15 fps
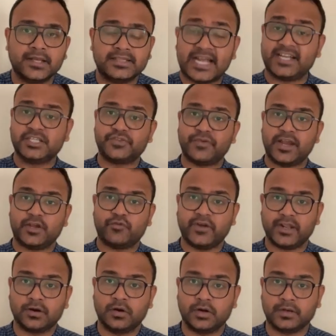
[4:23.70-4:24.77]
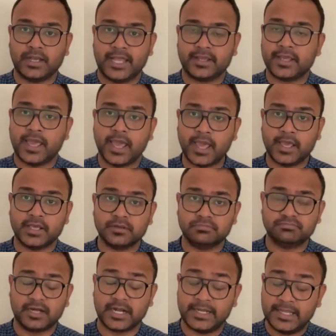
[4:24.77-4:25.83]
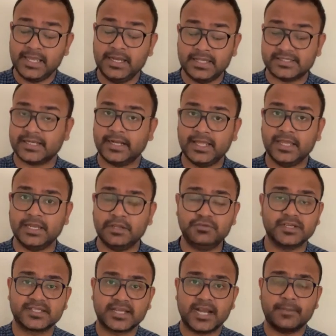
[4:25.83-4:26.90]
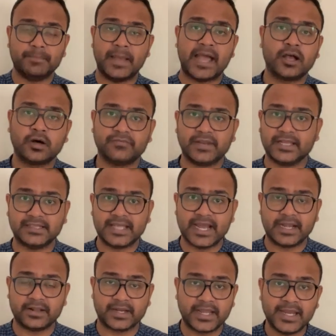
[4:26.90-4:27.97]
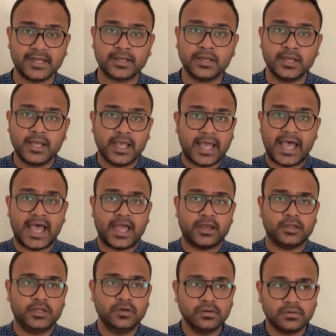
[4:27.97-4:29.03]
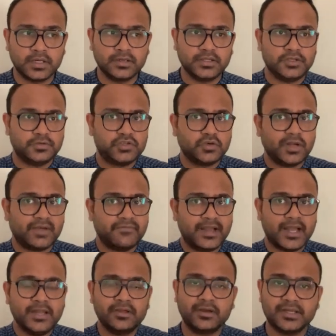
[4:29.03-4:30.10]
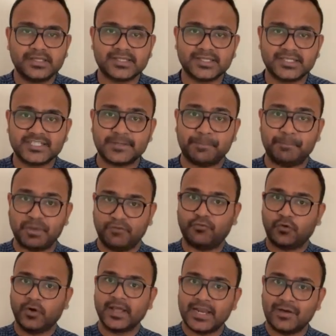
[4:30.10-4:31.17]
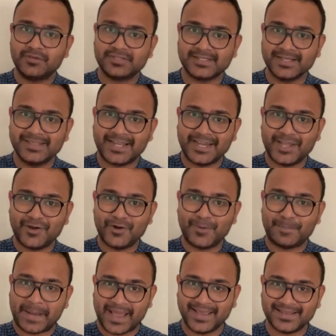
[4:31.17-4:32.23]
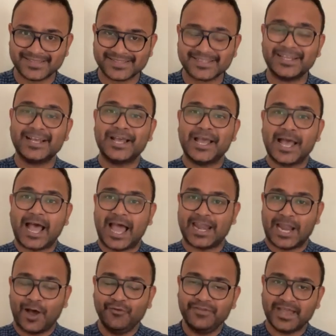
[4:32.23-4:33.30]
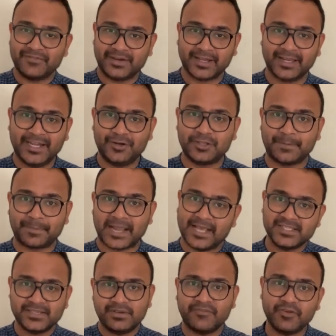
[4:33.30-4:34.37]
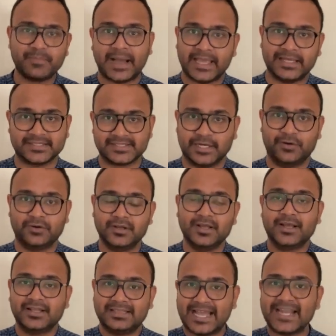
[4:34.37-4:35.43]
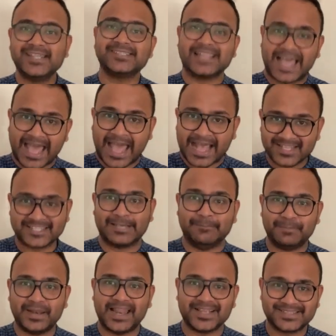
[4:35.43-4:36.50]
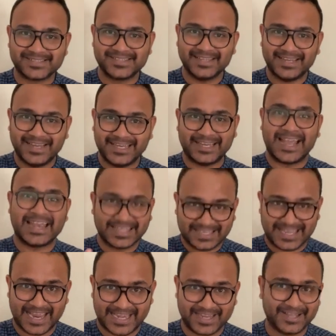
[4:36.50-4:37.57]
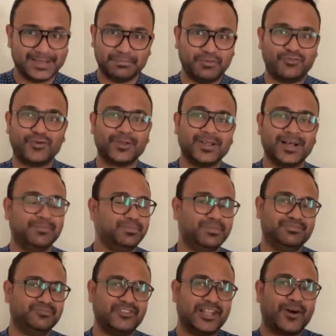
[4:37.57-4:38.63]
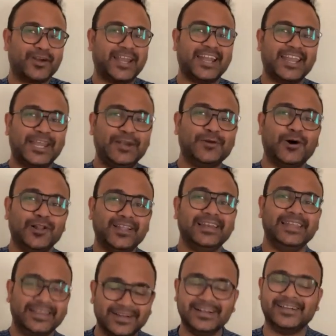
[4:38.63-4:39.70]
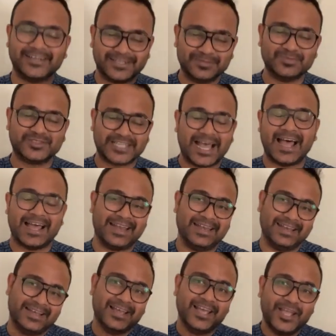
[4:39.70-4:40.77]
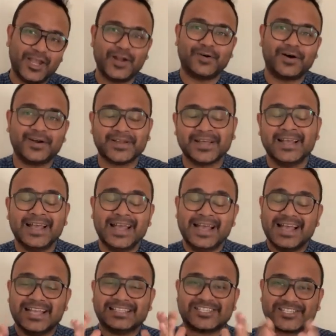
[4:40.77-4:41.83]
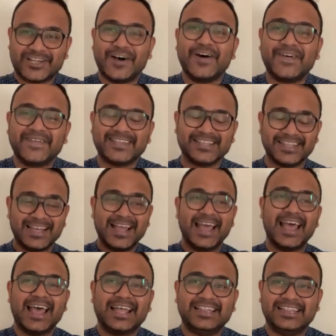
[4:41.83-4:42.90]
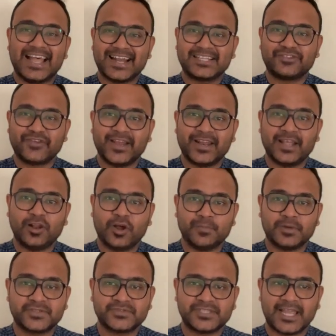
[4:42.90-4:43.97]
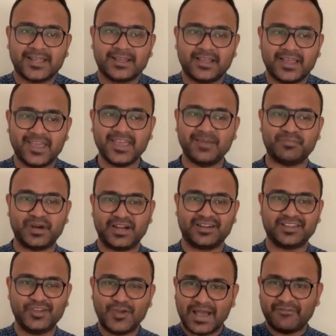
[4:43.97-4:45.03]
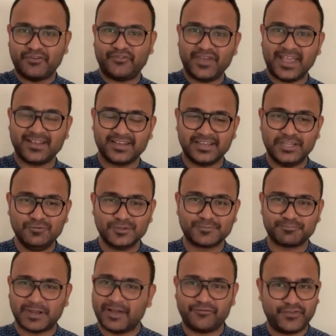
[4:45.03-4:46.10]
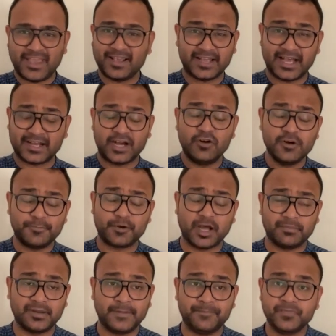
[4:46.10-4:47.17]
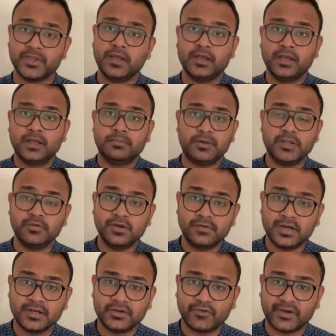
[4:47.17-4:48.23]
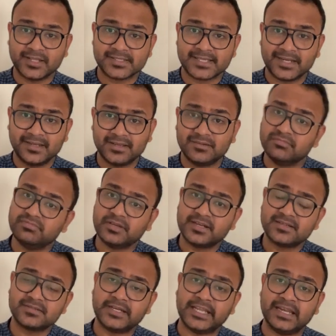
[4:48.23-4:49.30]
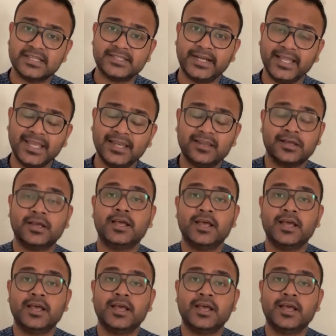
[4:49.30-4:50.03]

That is where Twitter got like, hey, a deal is a deal. You just can't back off like that, right? And you know what? You should have done your research before announcing that you're going to buy us. And now we have agreed to the price. You have to buy us now. That is as simple as it can get before, without getting into all the legal terms. And you know what? So that's where Elon Musk was like, hey, but you have a fake news, fake account problem. But you know what? Twitter said, deal is a deal.